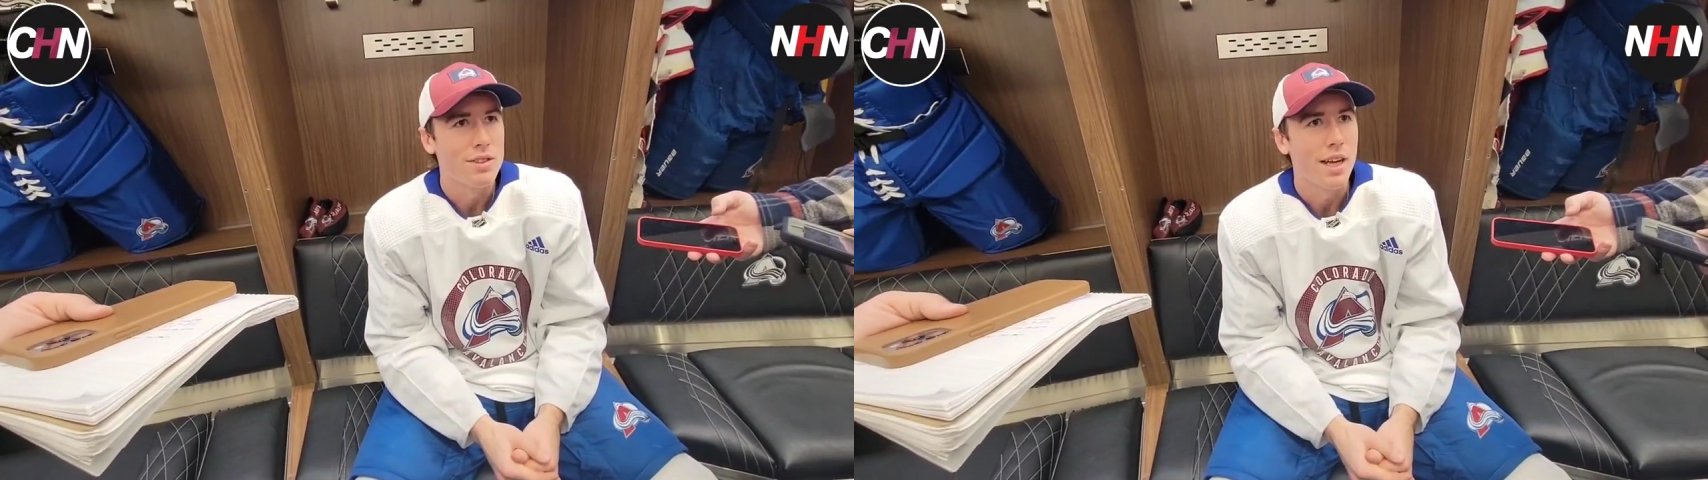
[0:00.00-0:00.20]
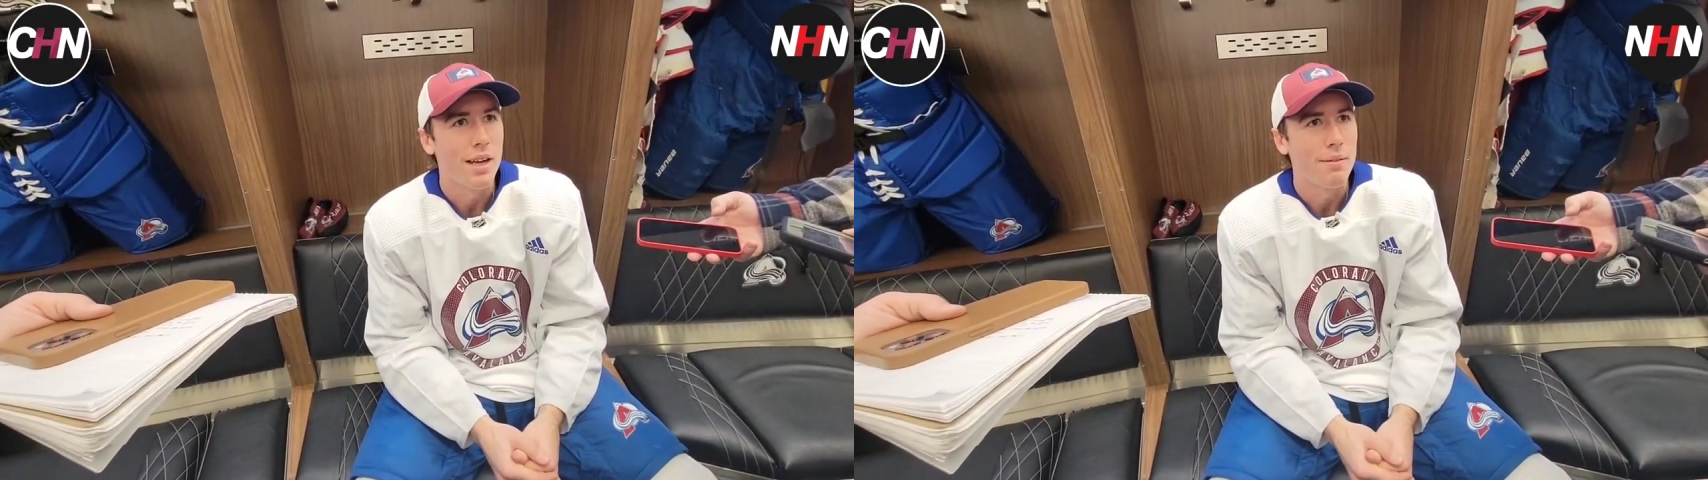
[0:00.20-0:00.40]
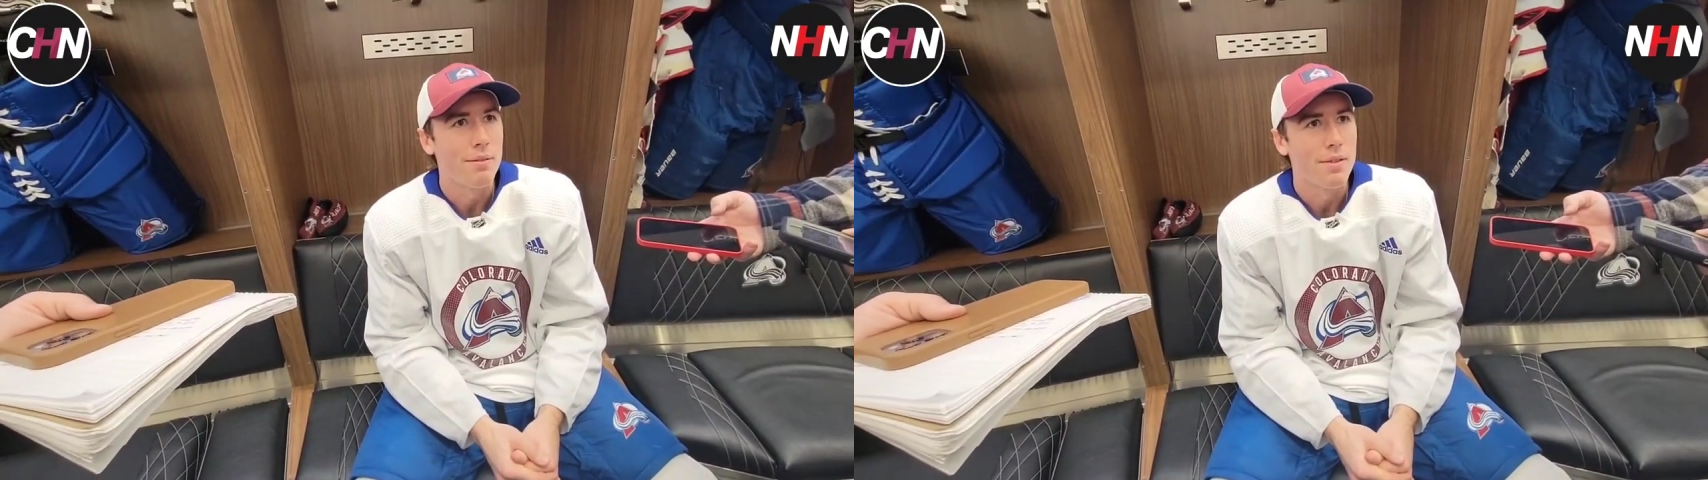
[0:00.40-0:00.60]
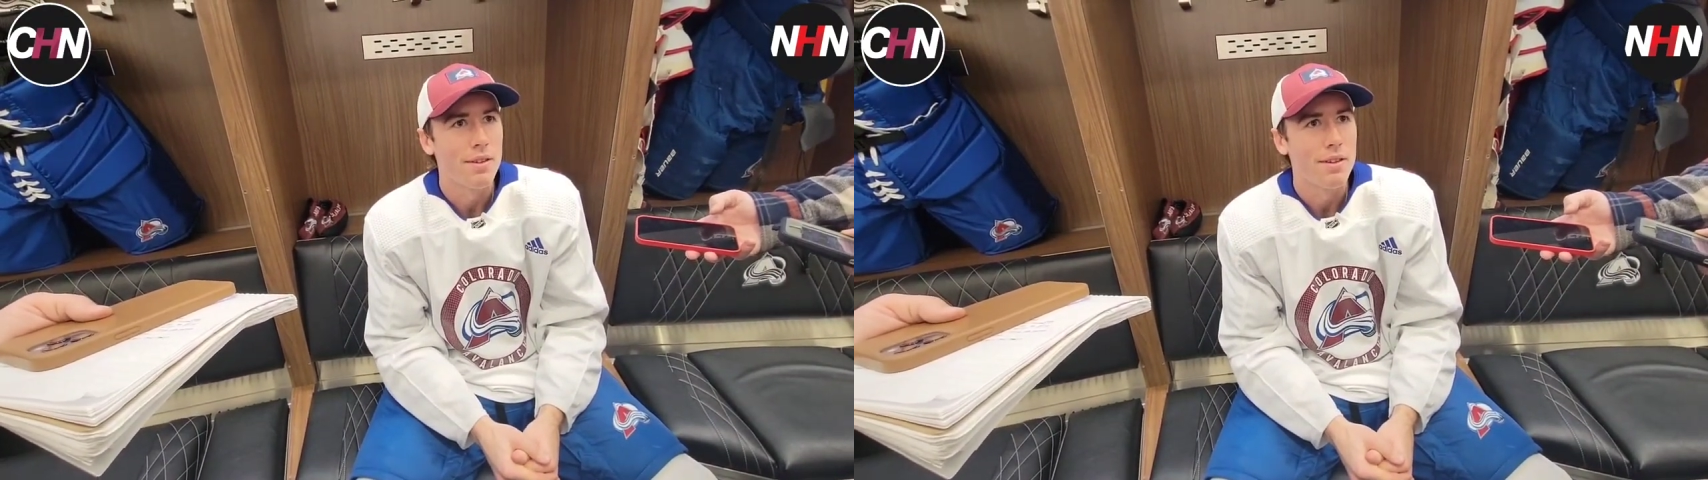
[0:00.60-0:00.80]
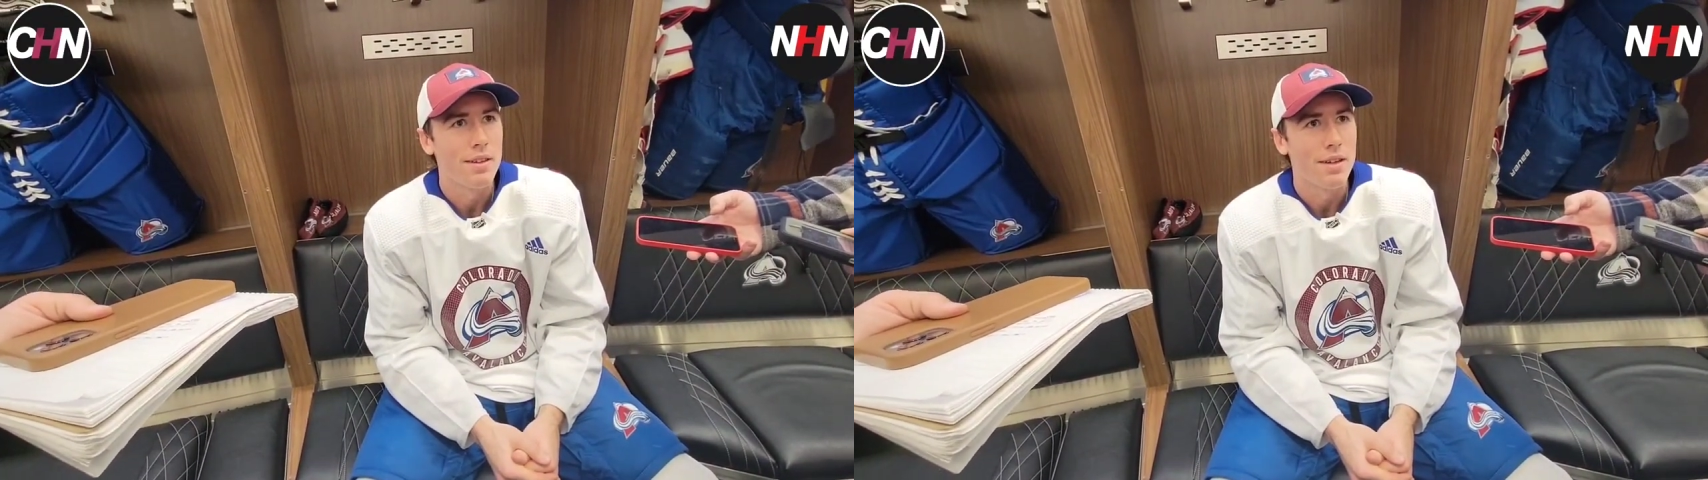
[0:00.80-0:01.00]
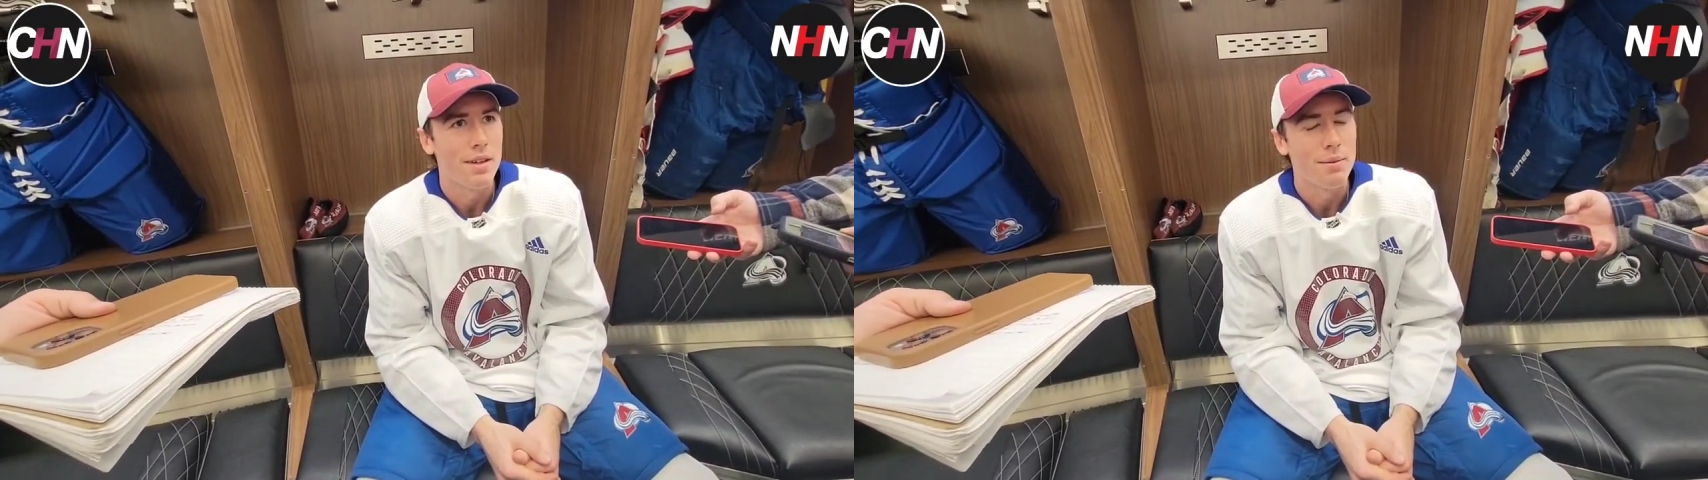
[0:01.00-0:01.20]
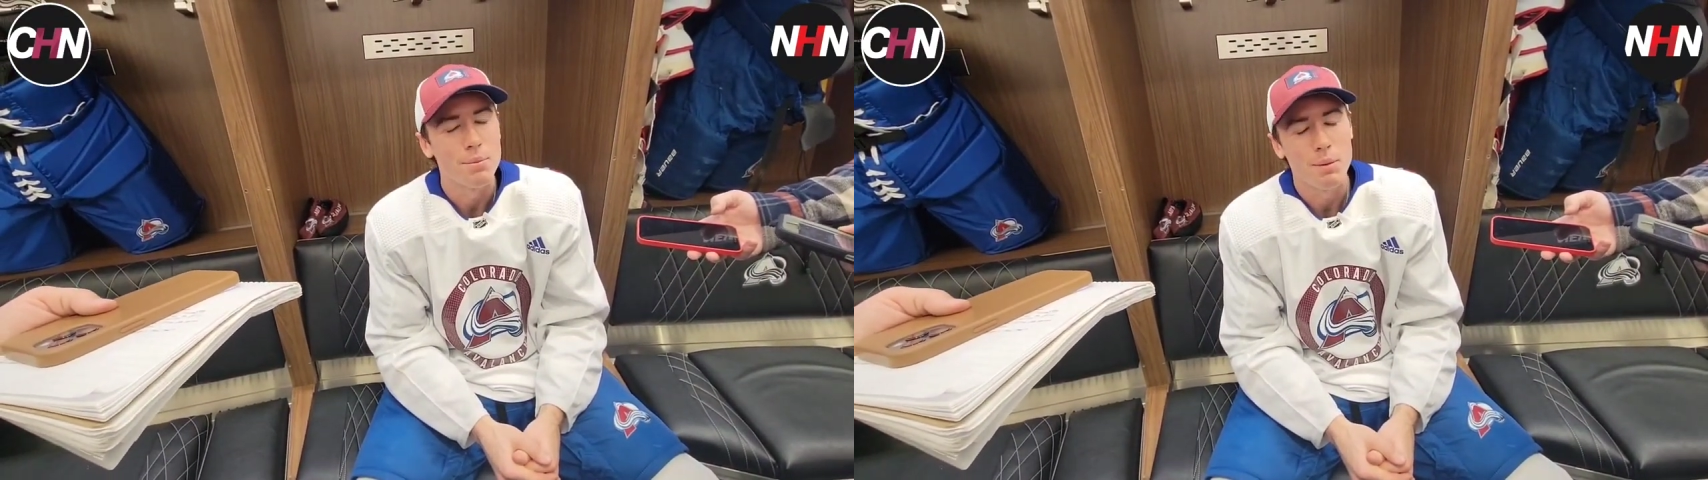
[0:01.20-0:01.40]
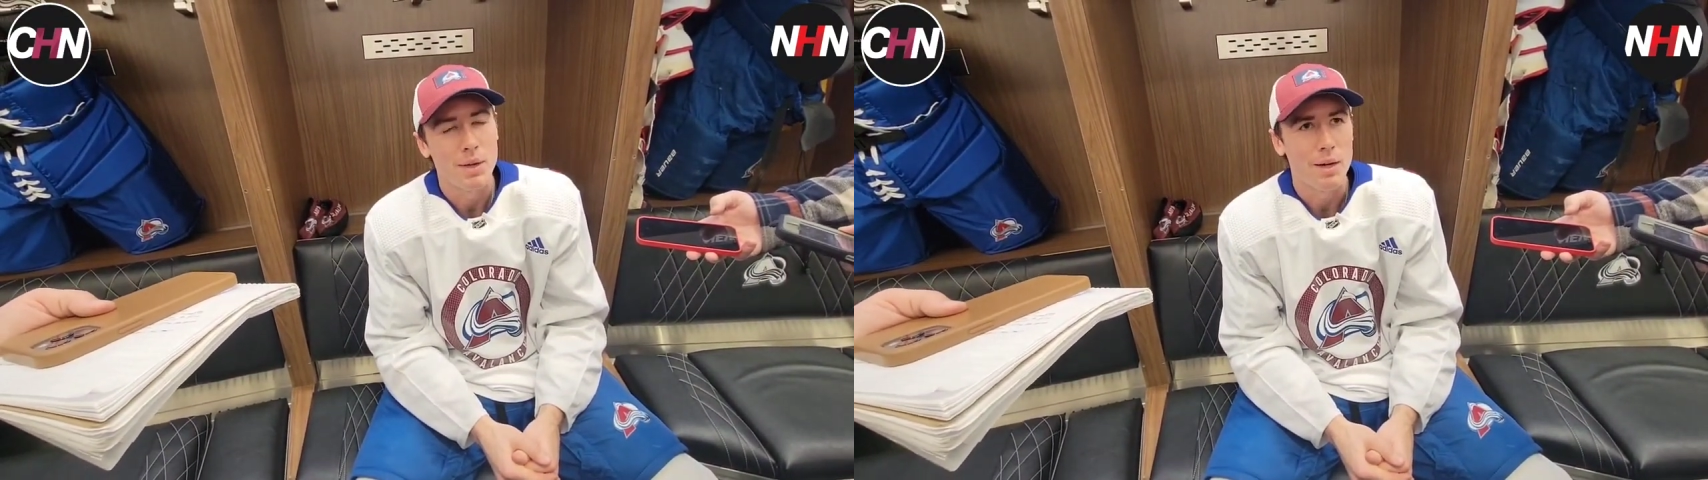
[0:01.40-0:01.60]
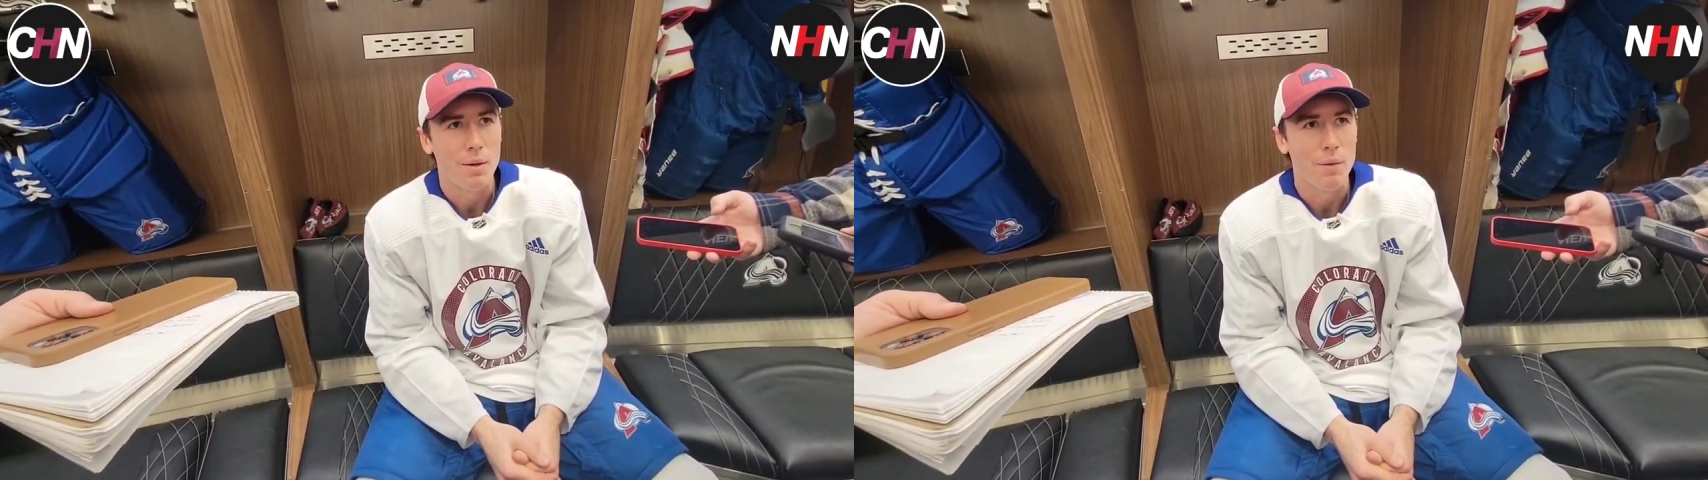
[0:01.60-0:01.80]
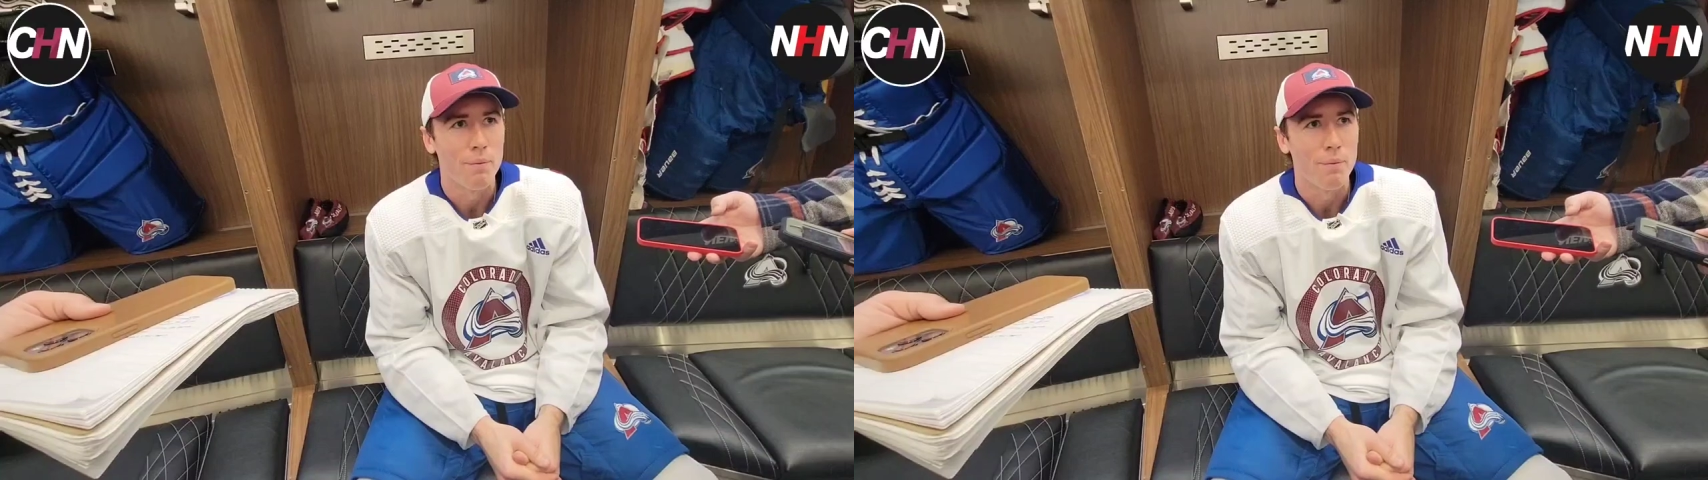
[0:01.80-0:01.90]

time um, being back home.